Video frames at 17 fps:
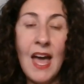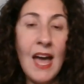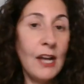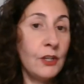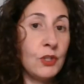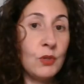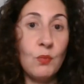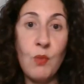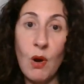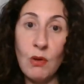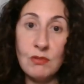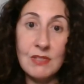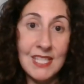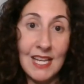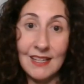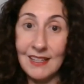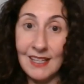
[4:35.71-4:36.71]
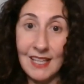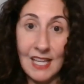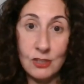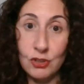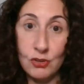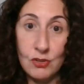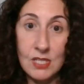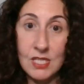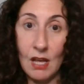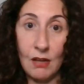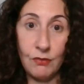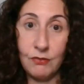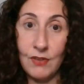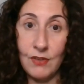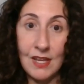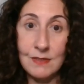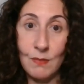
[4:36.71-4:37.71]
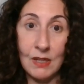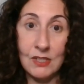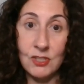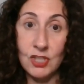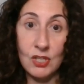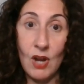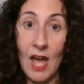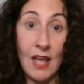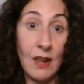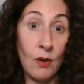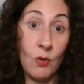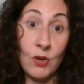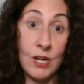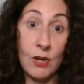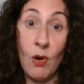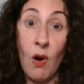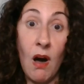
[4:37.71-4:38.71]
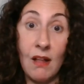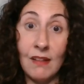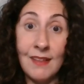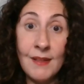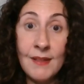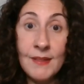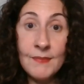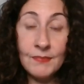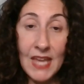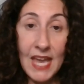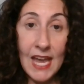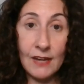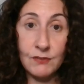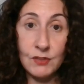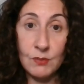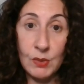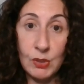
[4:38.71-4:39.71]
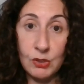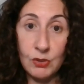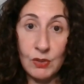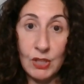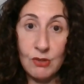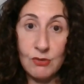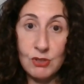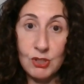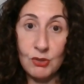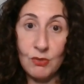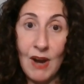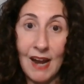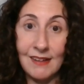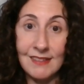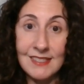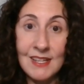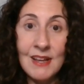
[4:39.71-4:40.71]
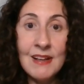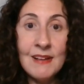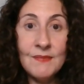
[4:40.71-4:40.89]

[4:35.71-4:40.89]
And you won't second guess yourself as much or at all after Mercury goes direct.